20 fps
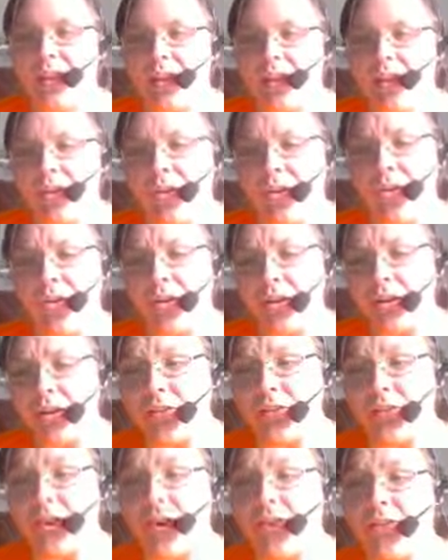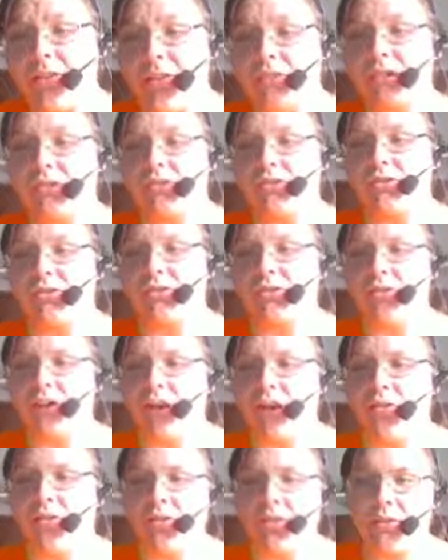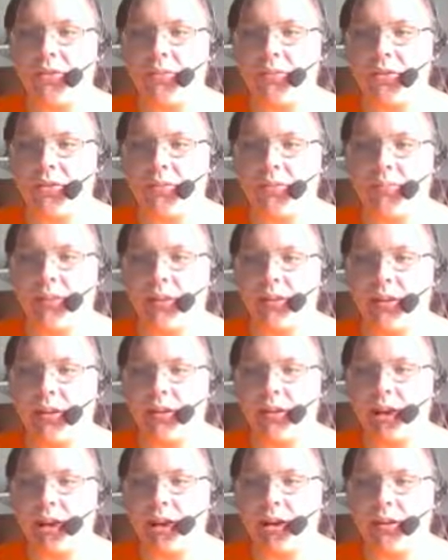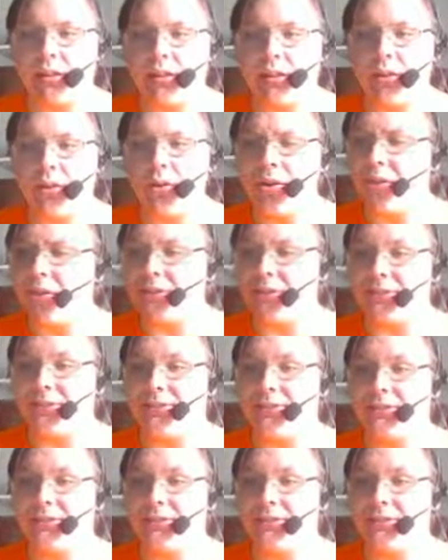A recording of the conversation she had with the victim on the day of the murder.